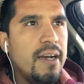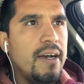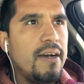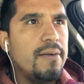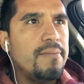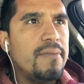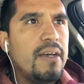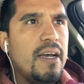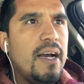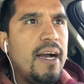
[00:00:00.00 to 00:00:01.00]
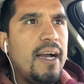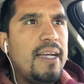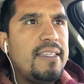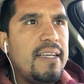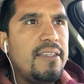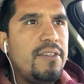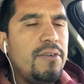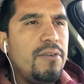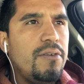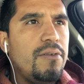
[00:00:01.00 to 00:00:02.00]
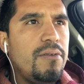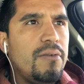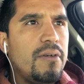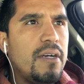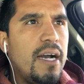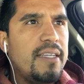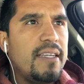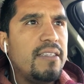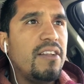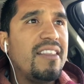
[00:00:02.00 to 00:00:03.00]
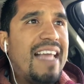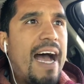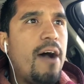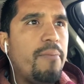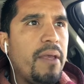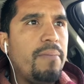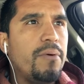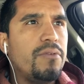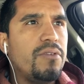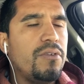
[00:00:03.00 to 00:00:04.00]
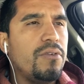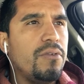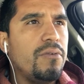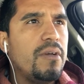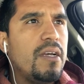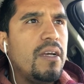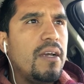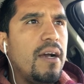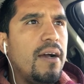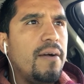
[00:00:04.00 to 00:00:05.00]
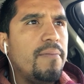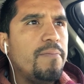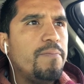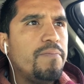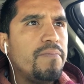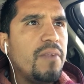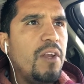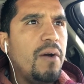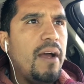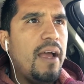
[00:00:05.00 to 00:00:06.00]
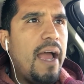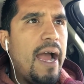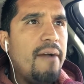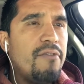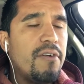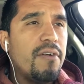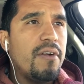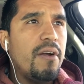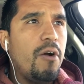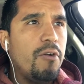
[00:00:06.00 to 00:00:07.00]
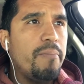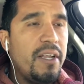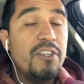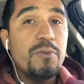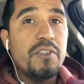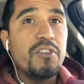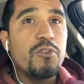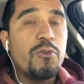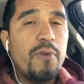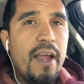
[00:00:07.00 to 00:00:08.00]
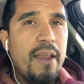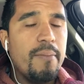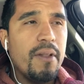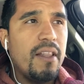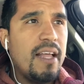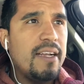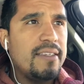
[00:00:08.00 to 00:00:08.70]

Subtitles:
I tend to allow people to have their own opinions, which is great, but a lot